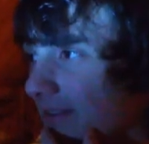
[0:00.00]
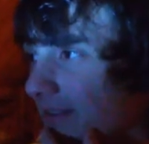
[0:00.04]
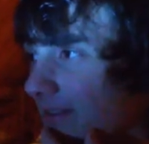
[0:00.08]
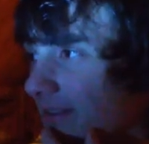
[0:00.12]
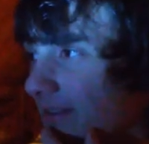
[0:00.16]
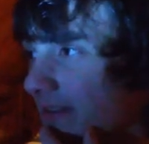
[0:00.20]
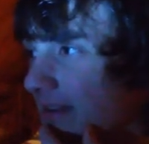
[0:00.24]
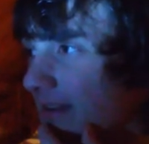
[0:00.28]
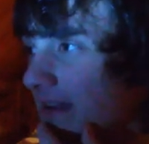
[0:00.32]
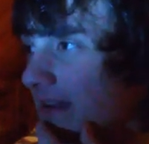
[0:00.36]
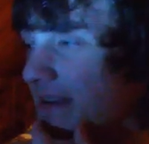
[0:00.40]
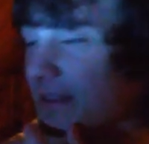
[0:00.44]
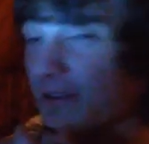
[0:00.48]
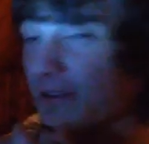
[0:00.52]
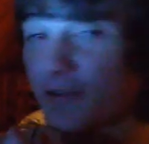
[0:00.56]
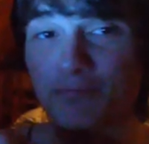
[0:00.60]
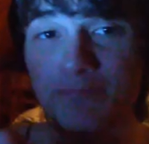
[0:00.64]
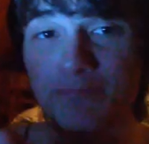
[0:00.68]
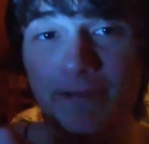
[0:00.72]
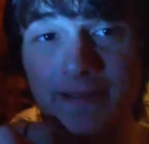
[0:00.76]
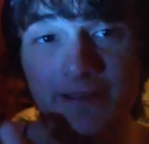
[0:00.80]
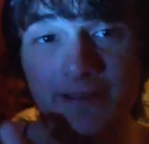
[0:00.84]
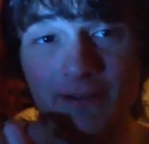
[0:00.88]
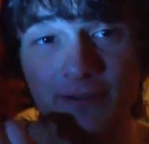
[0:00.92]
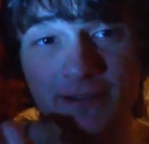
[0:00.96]

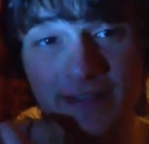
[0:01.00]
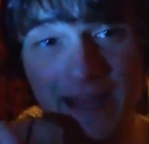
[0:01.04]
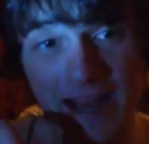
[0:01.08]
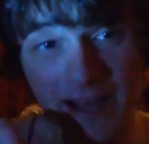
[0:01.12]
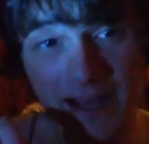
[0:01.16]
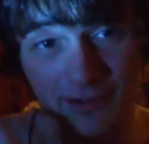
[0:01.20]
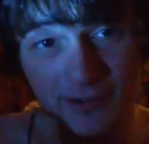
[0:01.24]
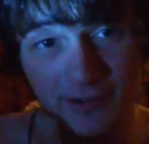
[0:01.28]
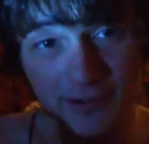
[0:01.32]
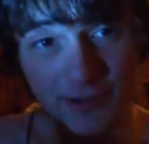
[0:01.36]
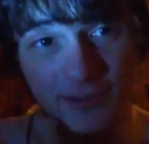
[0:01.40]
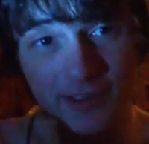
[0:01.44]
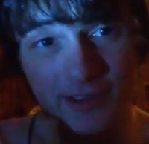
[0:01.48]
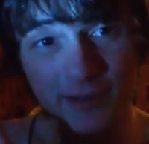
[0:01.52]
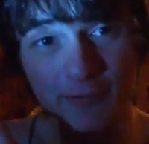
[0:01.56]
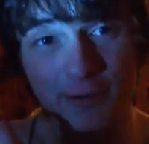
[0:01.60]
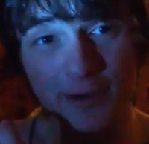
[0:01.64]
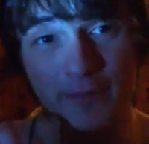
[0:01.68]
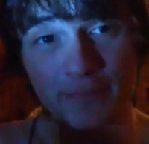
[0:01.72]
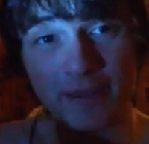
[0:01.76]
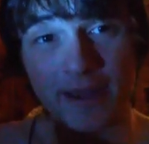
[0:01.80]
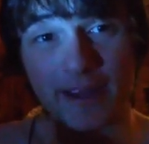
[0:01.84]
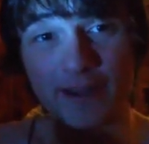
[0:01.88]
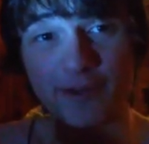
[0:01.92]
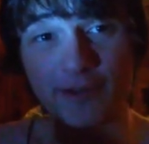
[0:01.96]
They're telling you they
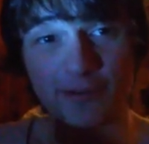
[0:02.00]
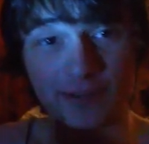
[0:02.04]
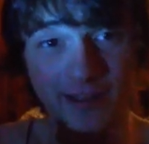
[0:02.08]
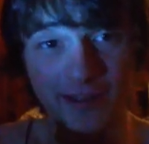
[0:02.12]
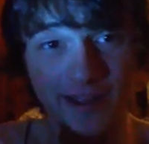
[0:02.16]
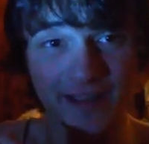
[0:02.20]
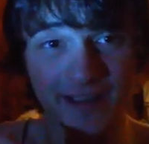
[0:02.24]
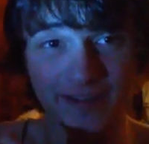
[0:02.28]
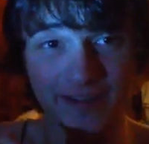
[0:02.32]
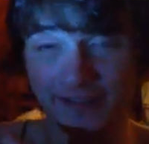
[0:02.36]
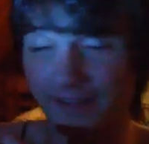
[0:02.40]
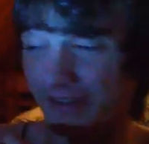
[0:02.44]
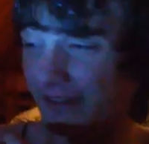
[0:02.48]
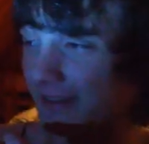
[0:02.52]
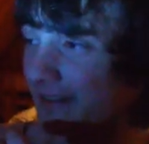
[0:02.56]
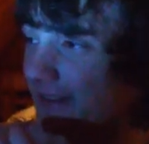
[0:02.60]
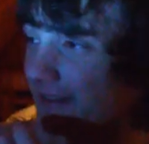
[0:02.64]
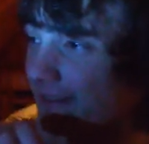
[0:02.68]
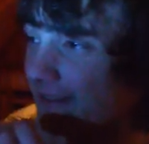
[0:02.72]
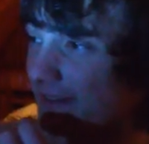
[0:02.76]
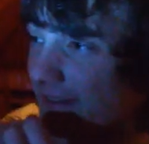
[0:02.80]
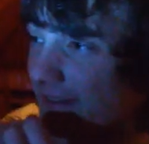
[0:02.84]
want to pay you less.